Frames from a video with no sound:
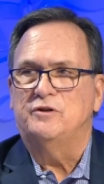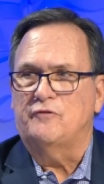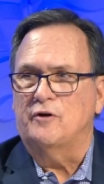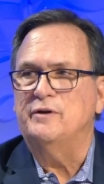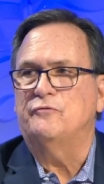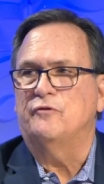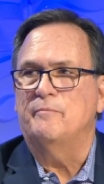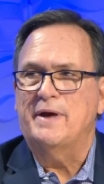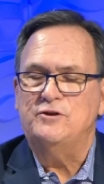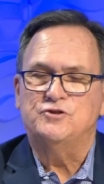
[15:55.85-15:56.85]
of our
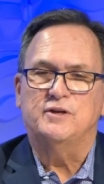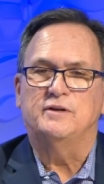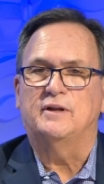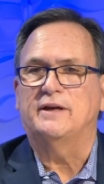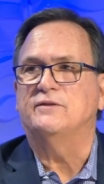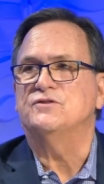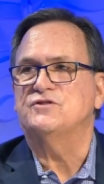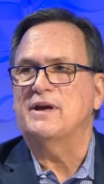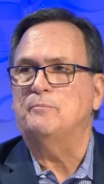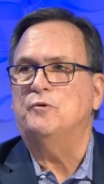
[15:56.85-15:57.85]
information, like the
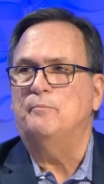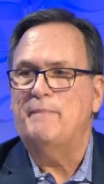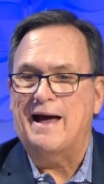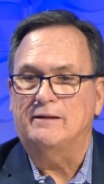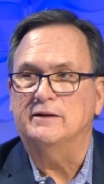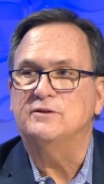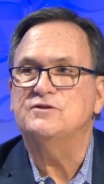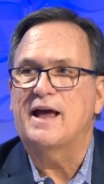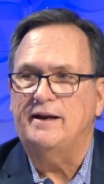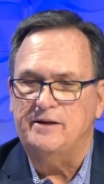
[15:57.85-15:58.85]
sample ballots
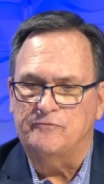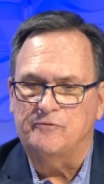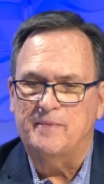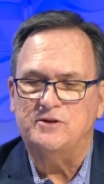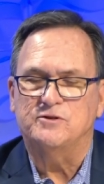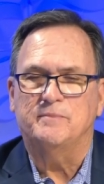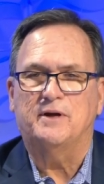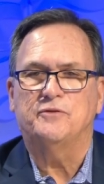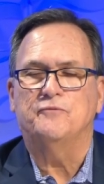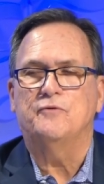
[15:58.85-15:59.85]
had information
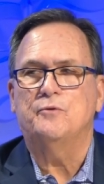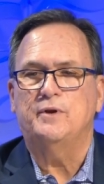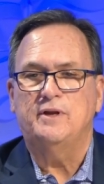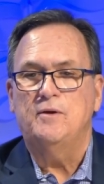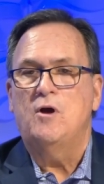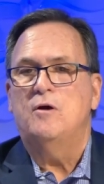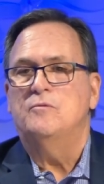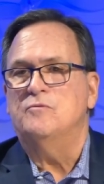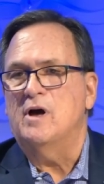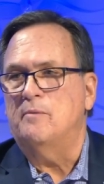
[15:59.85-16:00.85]
about the voting, uh,